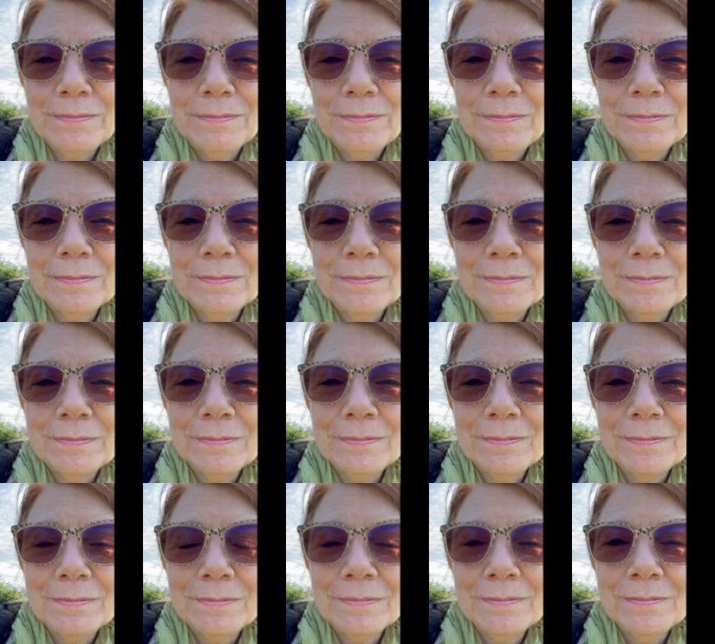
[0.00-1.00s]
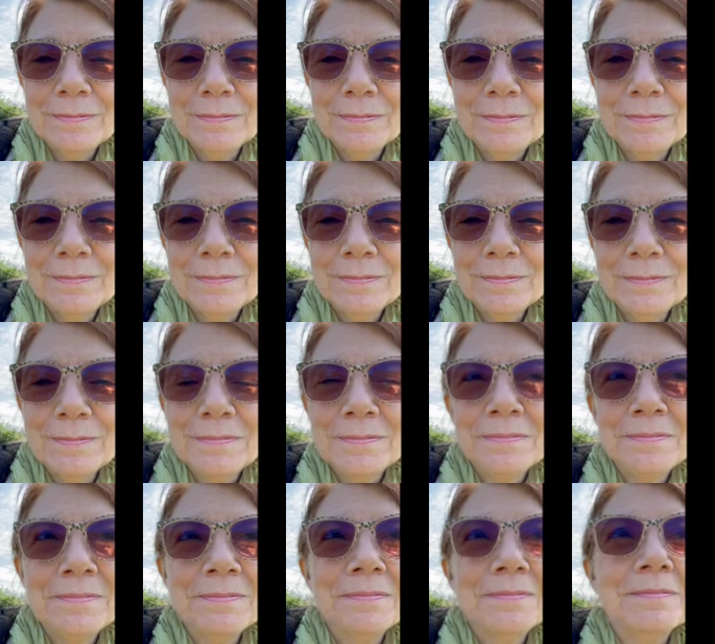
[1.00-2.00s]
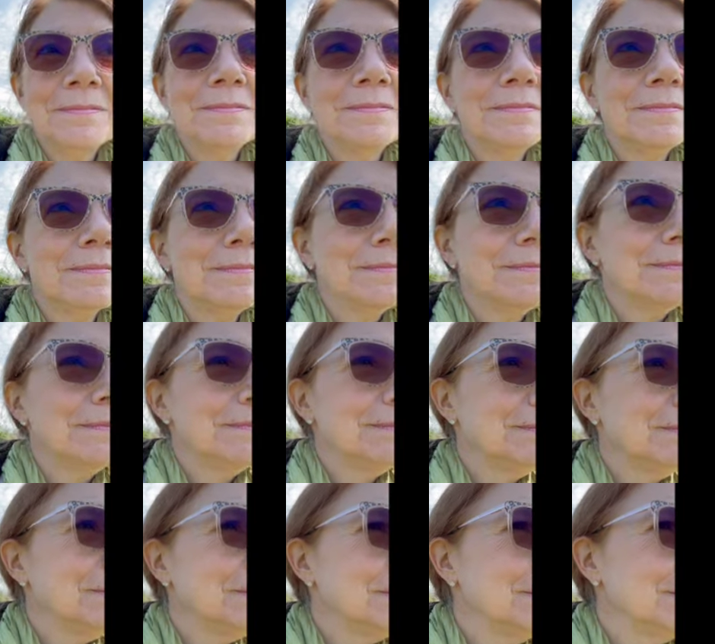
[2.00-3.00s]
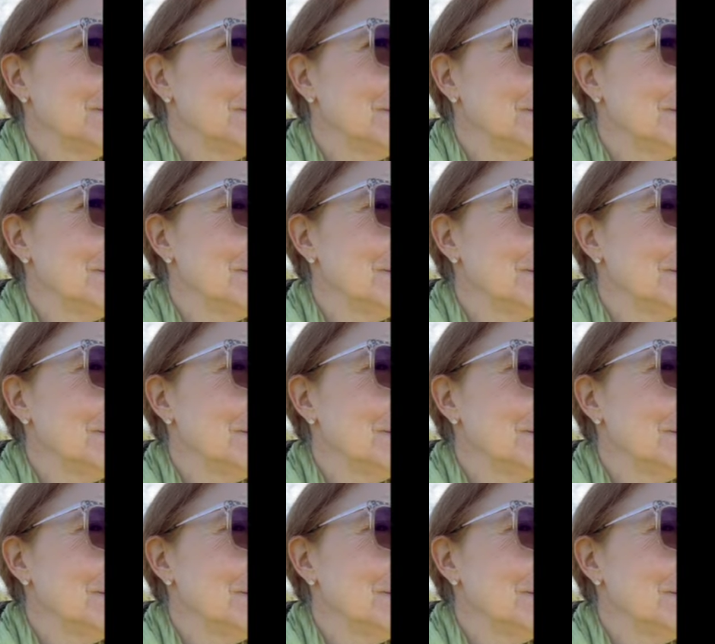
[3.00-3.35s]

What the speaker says: (no one is talking)